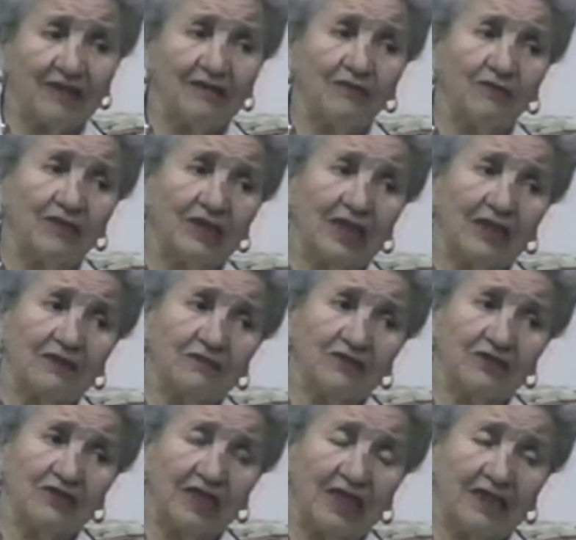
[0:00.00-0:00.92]
And when
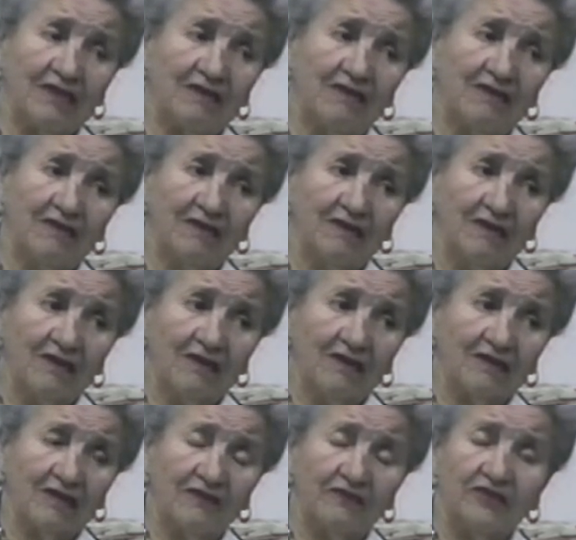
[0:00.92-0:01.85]
I was like
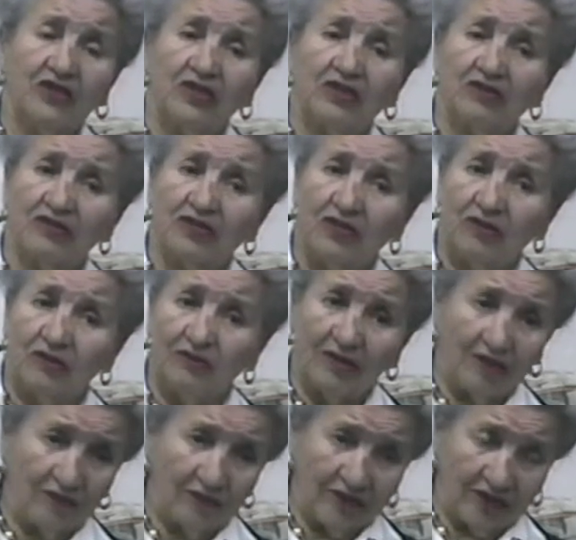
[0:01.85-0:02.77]
seven years
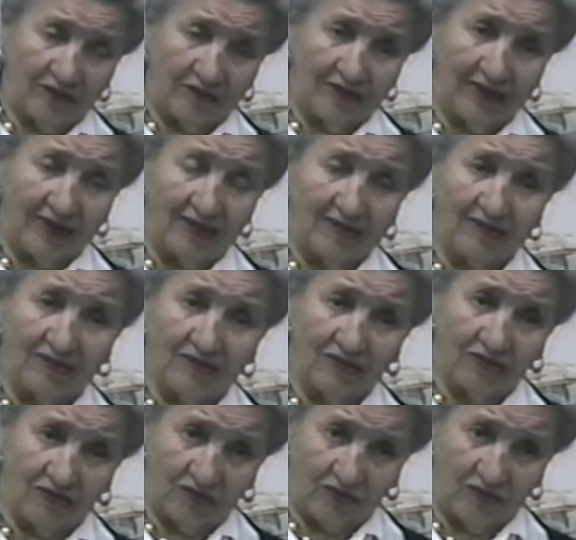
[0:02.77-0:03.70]
old, I went to
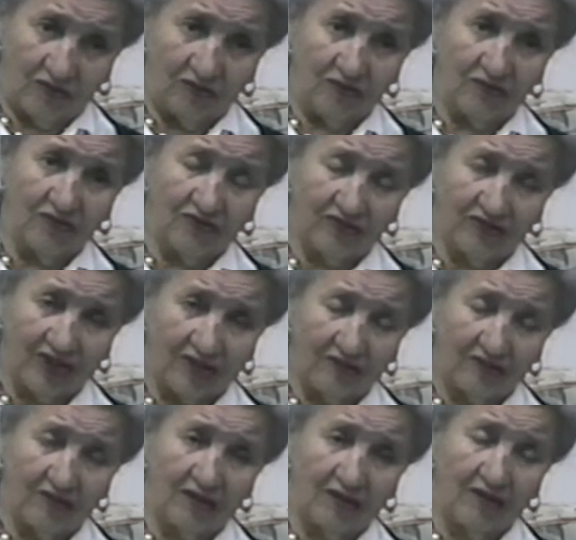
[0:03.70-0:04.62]
England to school, to
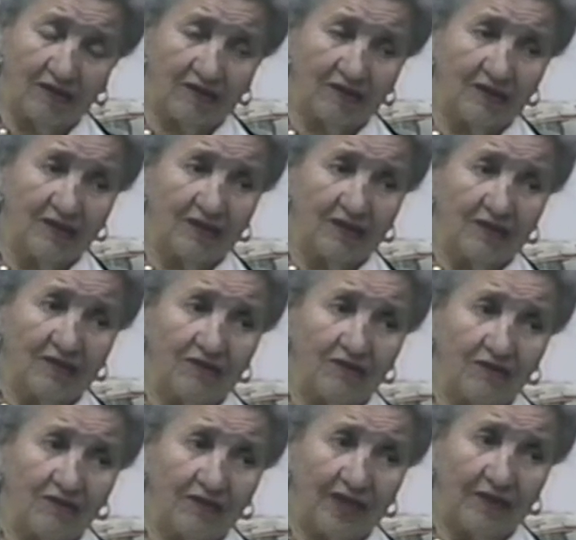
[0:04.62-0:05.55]
Sacred Heart,
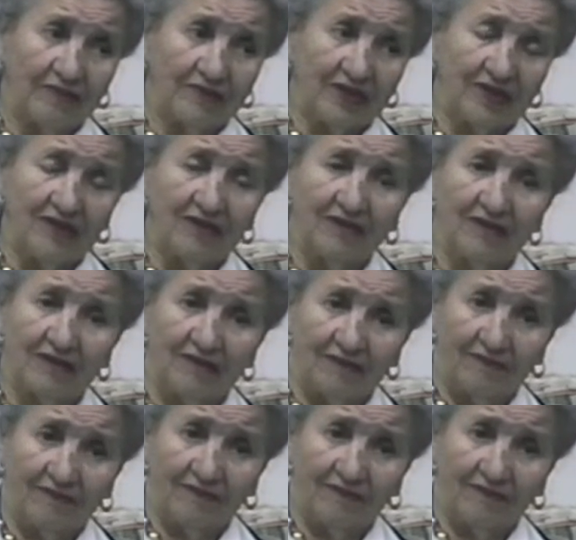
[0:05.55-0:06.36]
Roehampton,